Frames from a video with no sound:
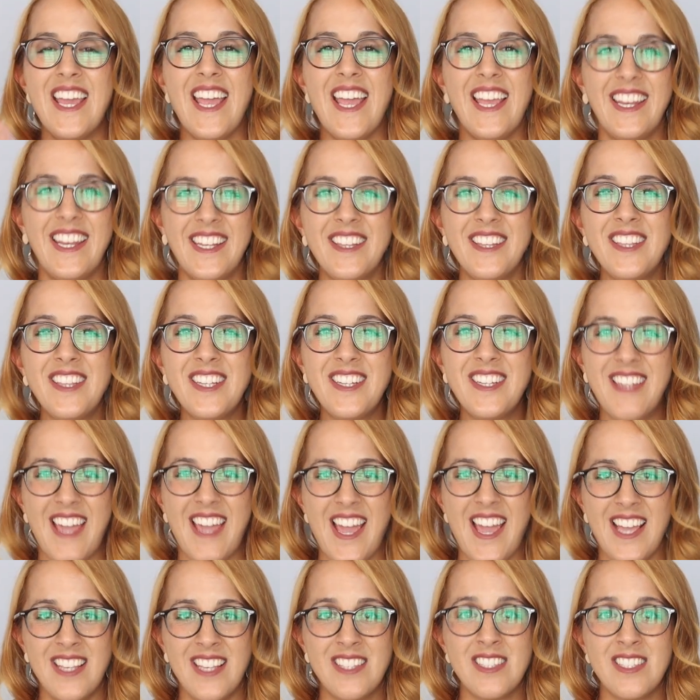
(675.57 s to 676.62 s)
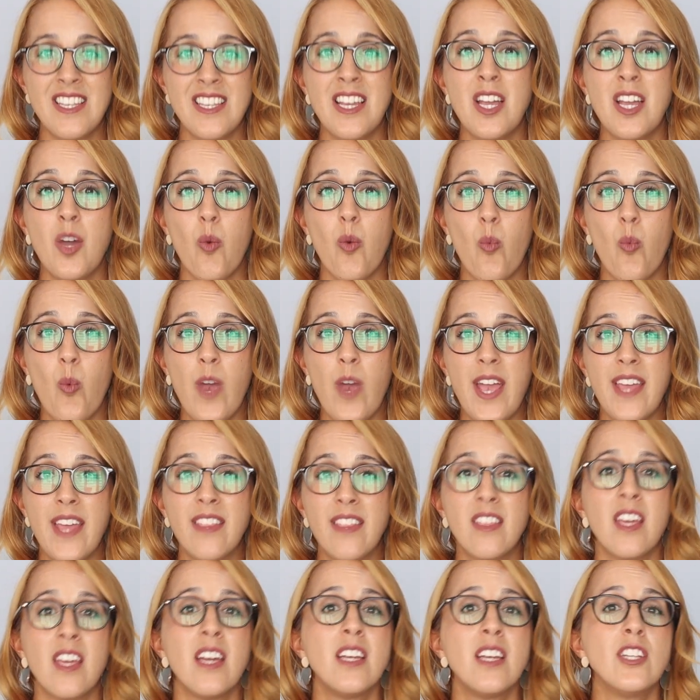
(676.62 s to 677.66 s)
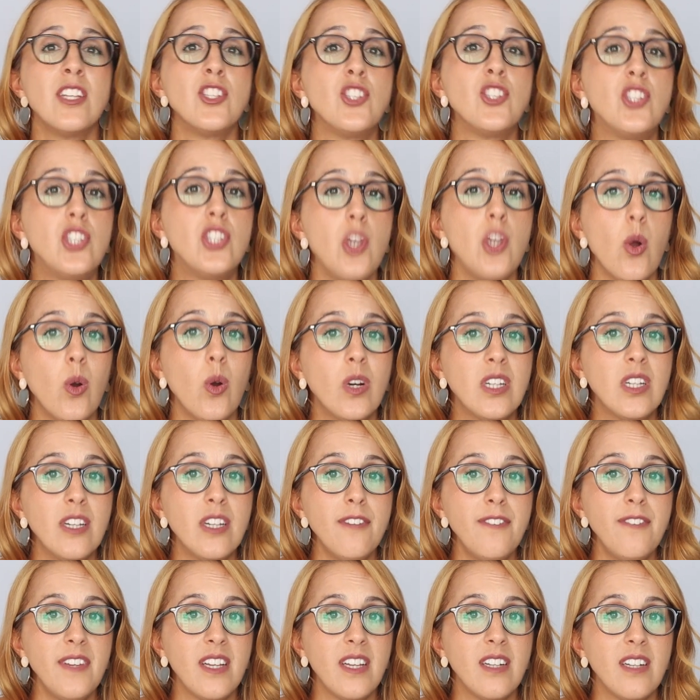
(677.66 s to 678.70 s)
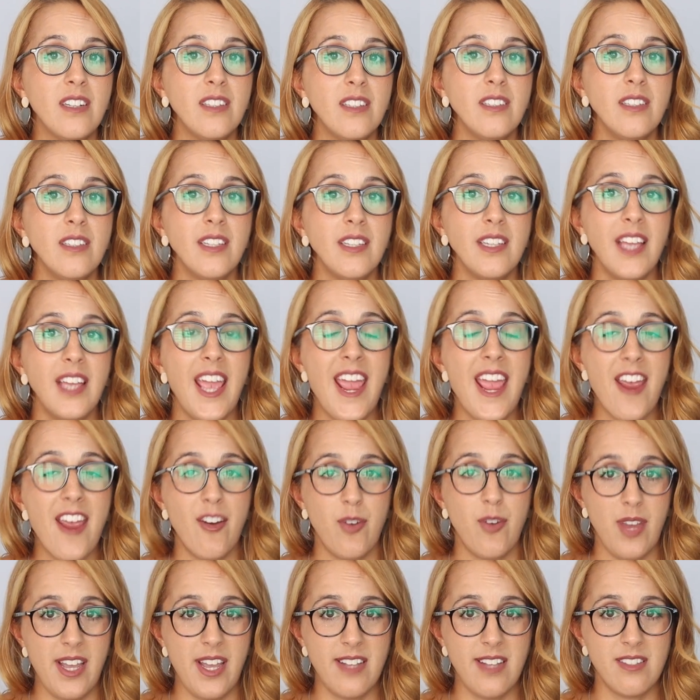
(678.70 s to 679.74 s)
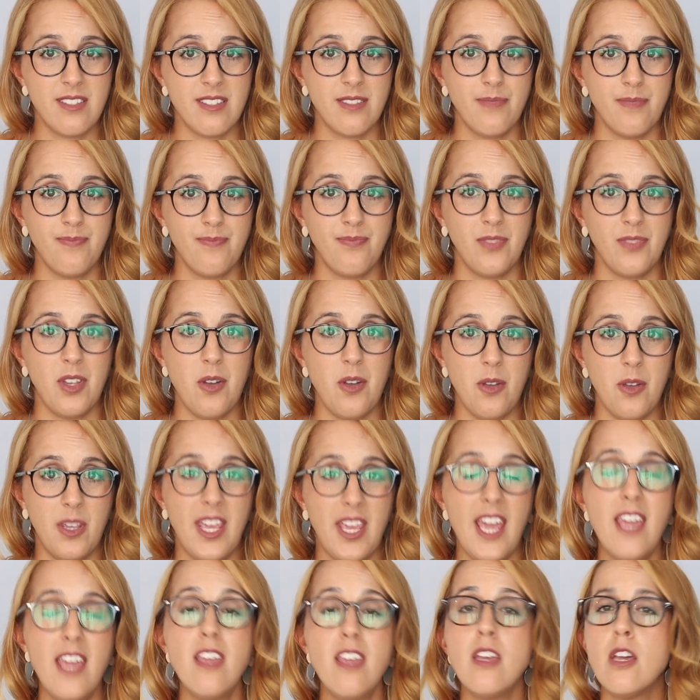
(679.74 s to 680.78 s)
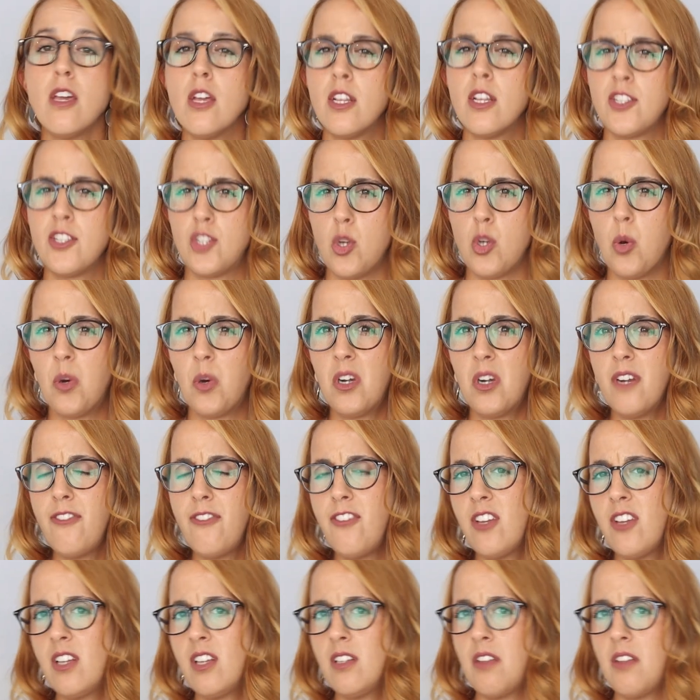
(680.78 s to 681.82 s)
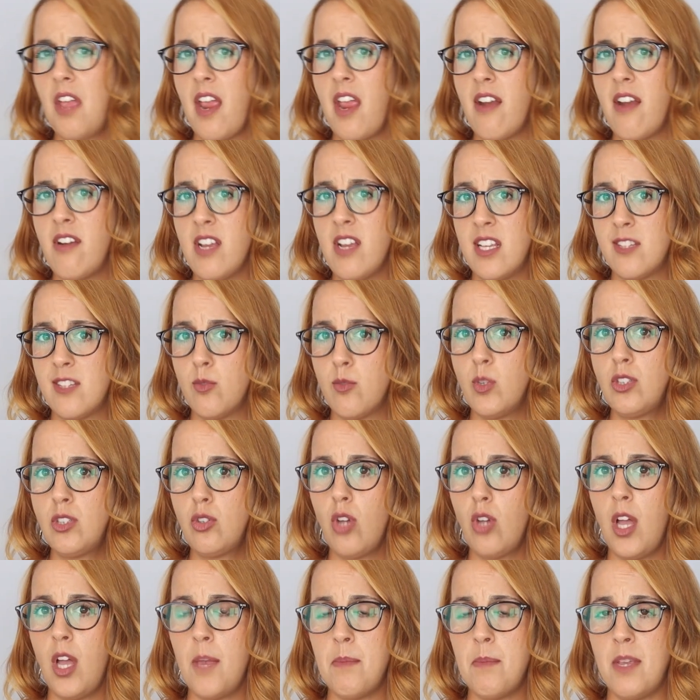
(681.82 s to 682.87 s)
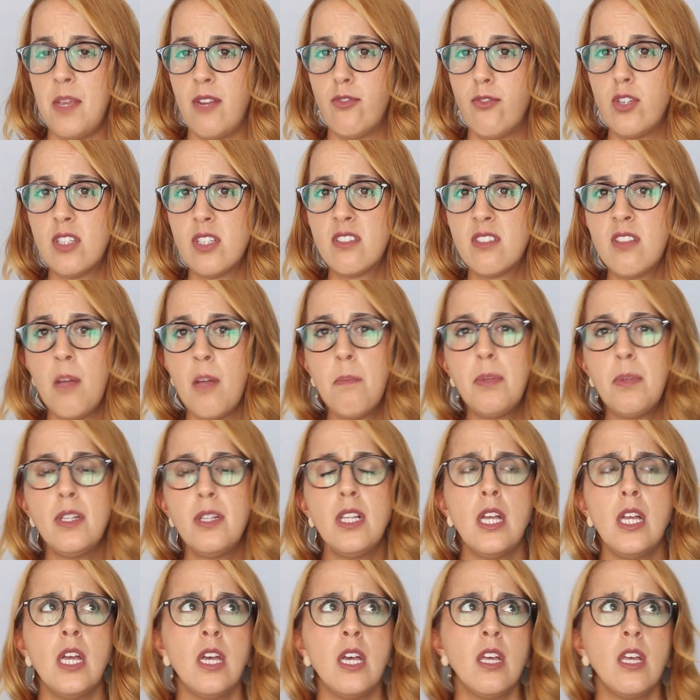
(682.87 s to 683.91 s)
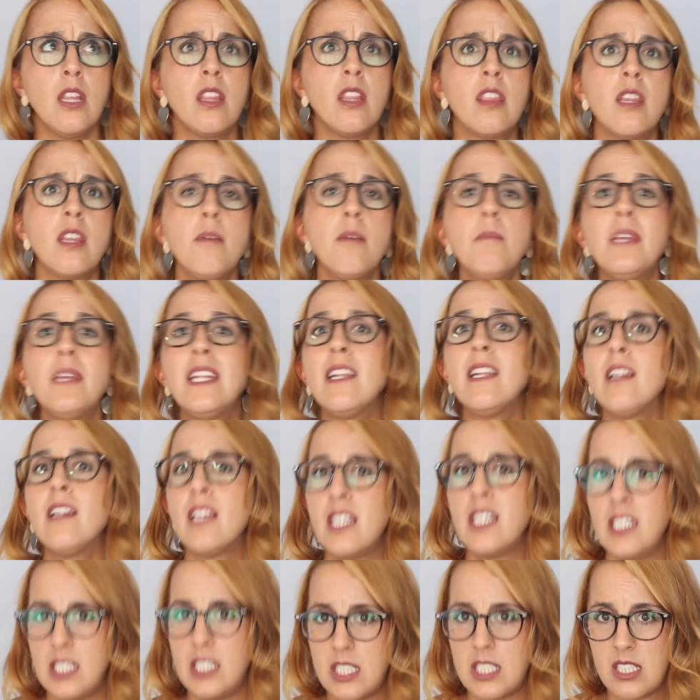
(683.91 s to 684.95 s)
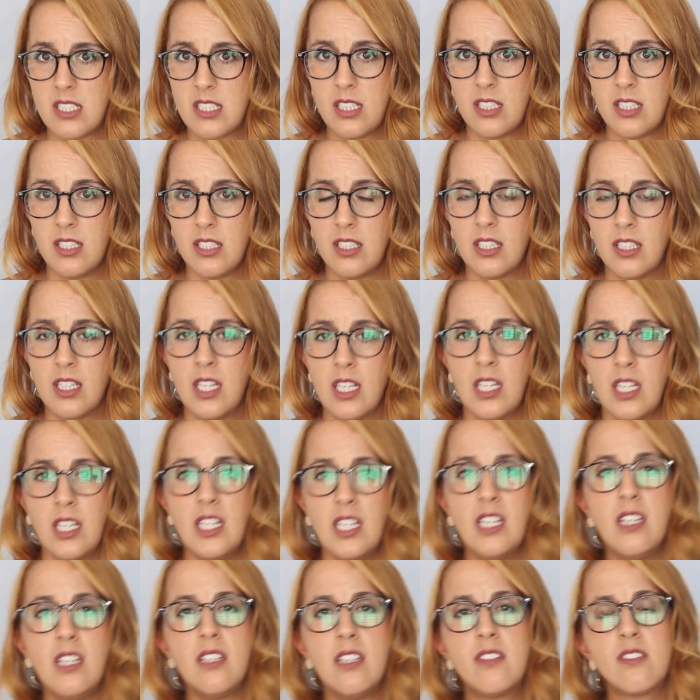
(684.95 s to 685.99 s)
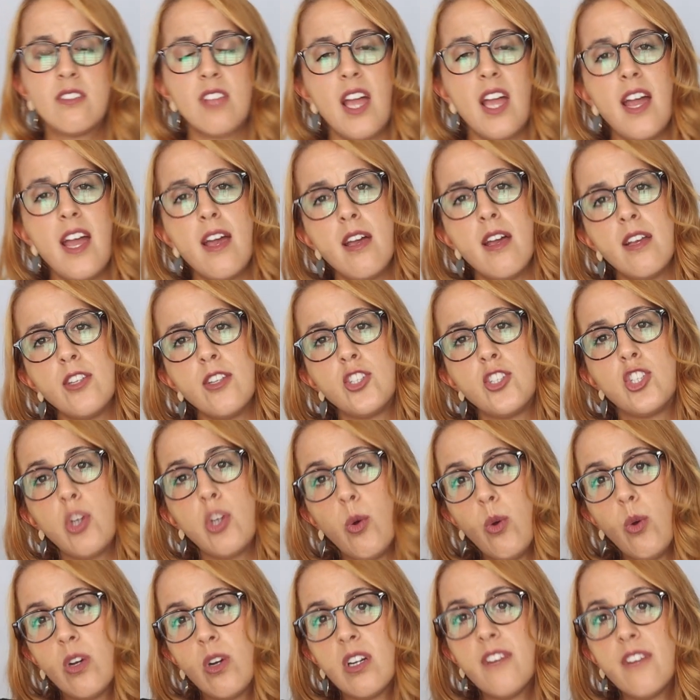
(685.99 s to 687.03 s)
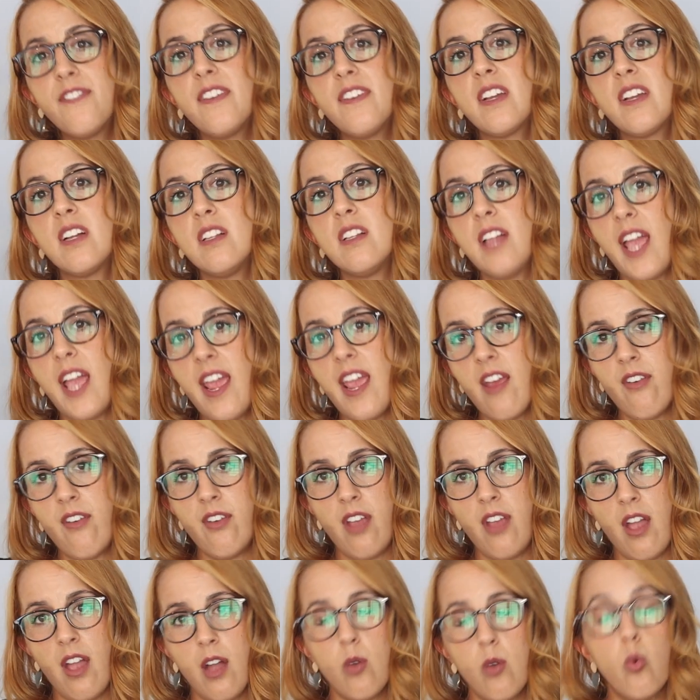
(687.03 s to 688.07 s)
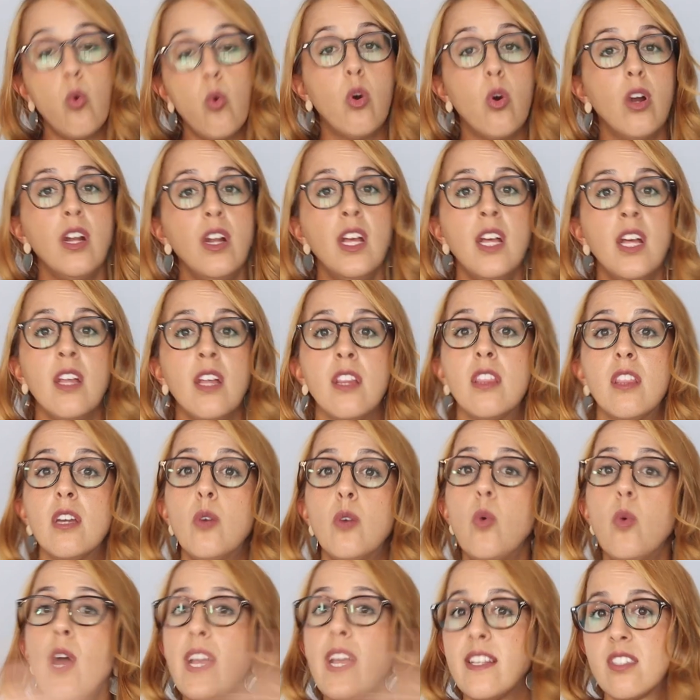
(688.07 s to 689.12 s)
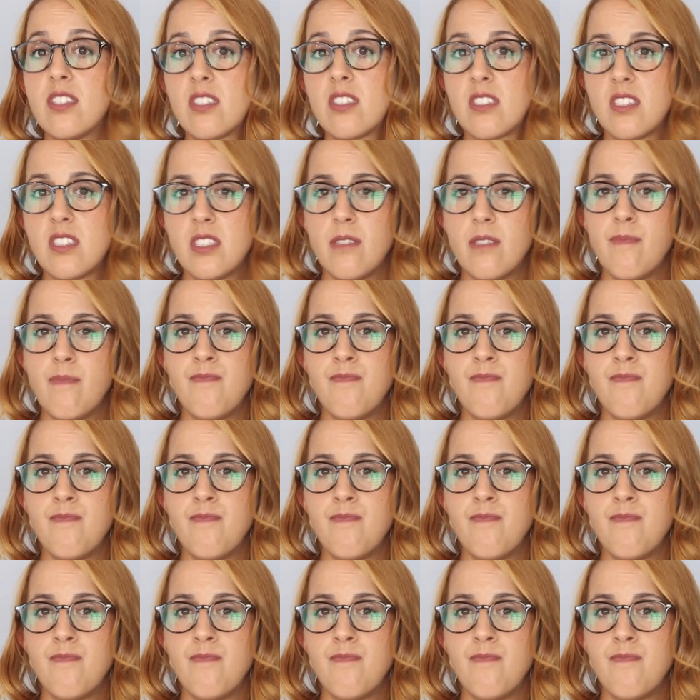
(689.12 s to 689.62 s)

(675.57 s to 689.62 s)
Another case with geographical areas. Okay? Geographical areas. What do I mean? For example, the Middle East. It's a geographical area. Or the West.